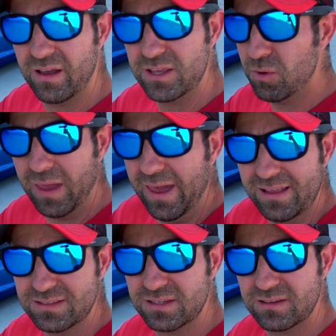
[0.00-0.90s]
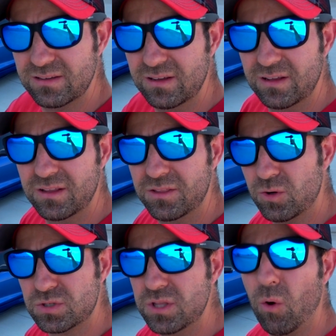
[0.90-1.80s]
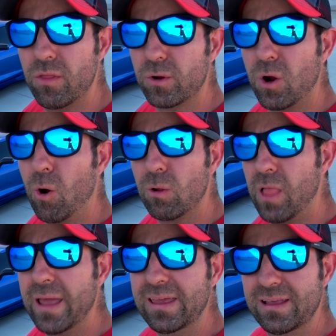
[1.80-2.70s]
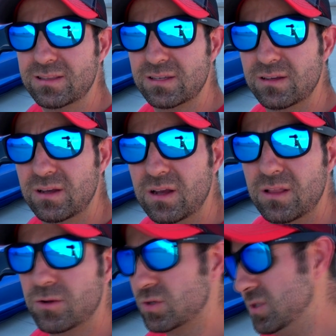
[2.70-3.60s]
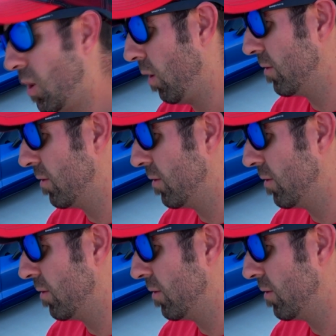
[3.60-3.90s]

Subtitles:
You can't. There's no other car like it. There's no